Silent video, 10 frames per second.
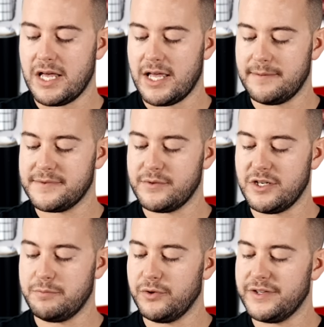Um, so when
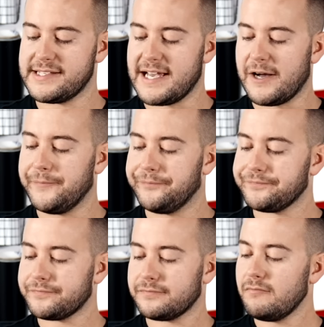you pull this out,
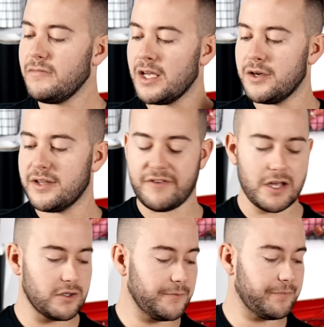you get the
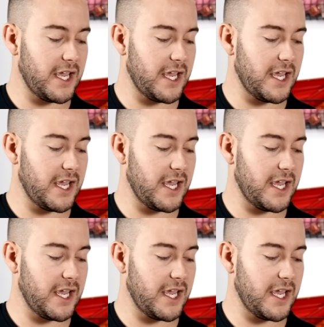vinyl.